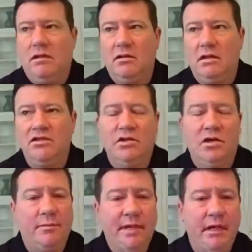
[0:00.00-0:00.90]
they shut
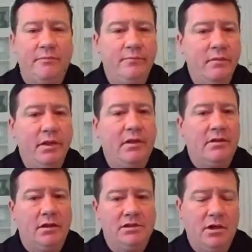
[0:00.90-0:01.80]
them down.
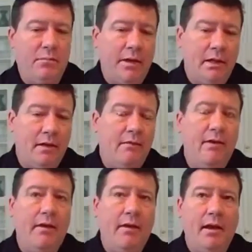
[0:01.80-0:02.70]
They shut them
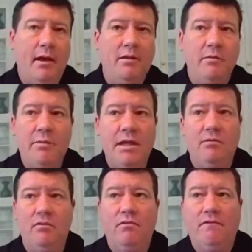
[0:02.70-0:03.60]
down, and the
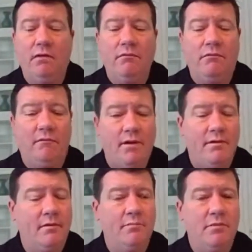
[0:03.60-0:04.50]
people felt
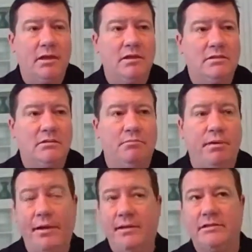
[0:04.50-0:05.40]
frightened because
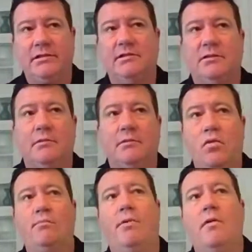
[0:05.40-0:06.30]
bread is such an
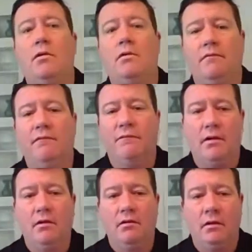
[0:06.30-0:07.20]
important part of,
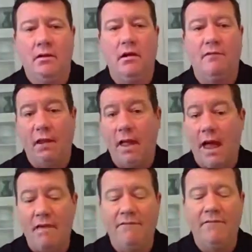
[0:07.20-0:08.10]
uh, of
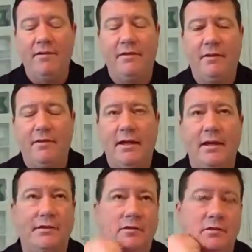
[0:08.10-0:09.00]
life in, in
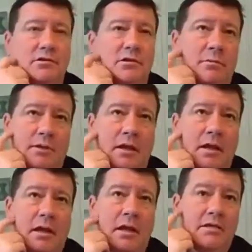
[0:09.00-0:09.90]
that culture. But
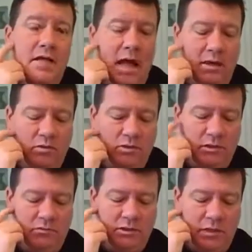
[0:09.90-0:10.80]
yeah, it was, it
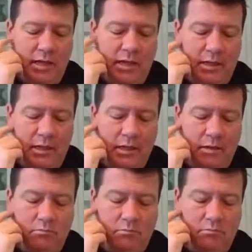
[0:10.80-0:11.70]
was not,
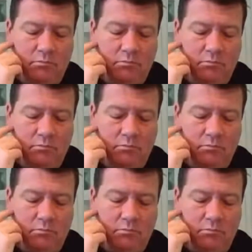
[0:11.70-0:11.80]
um,